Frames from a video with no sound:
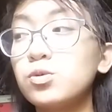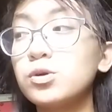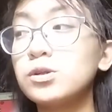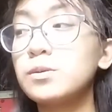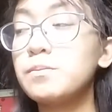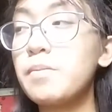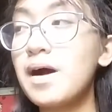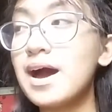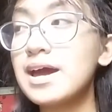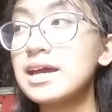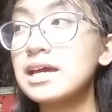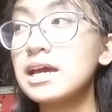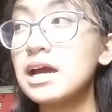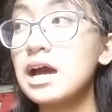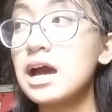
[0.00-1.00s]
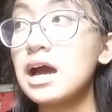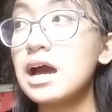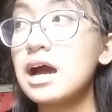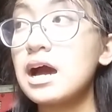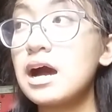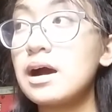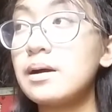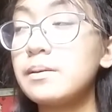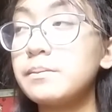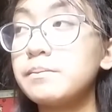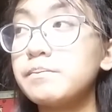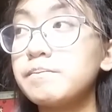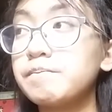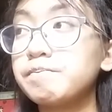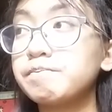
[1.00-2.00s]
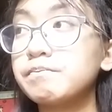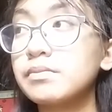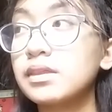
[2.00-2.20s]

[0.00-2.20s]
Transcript: would buy um